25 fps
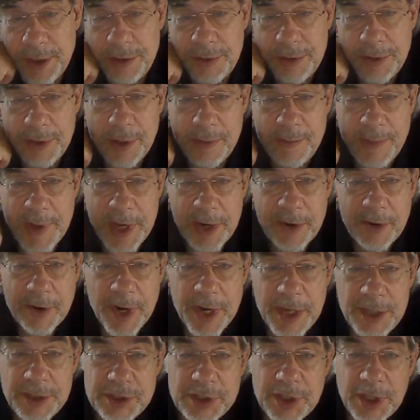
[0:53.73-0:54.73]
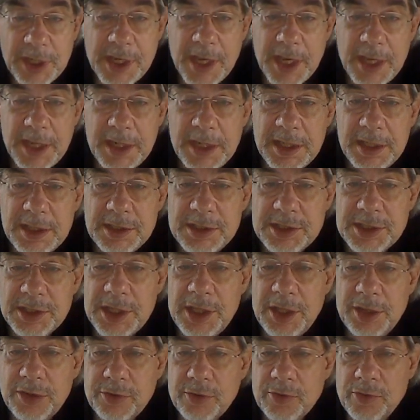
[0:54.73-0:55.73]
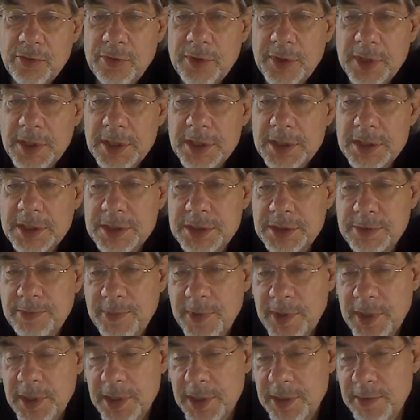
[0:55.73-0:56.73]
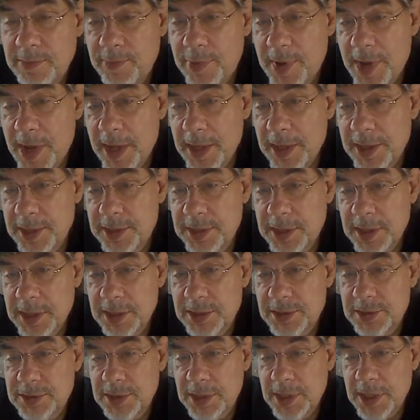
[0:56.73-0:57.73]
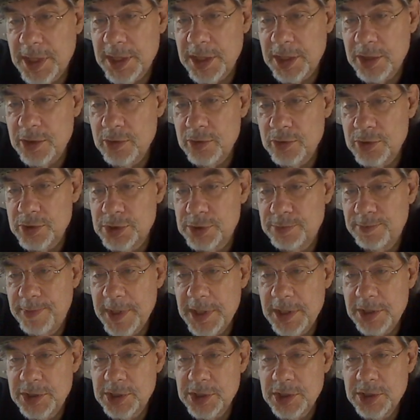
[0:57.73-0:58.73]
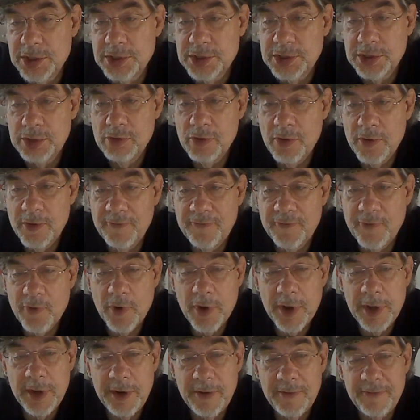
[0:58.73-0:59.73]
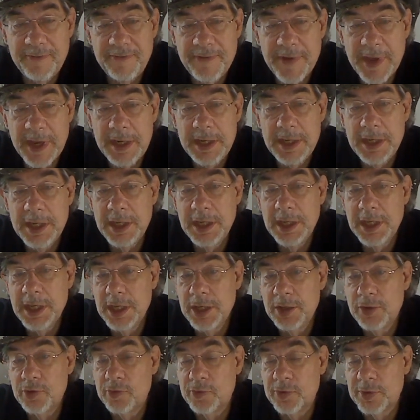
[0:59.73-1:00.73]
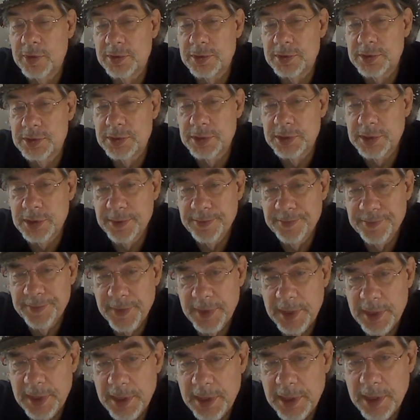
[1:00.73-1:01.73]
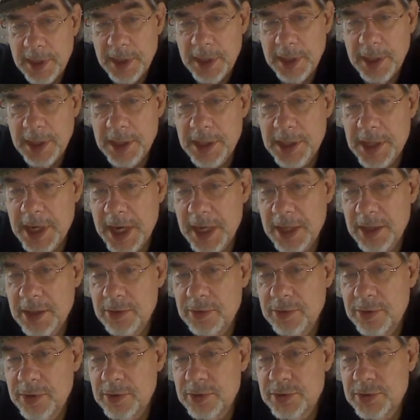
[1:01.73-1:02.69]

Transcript: The better educated see through this, but in politics they use speeches to avoid offending ignorance and tailor their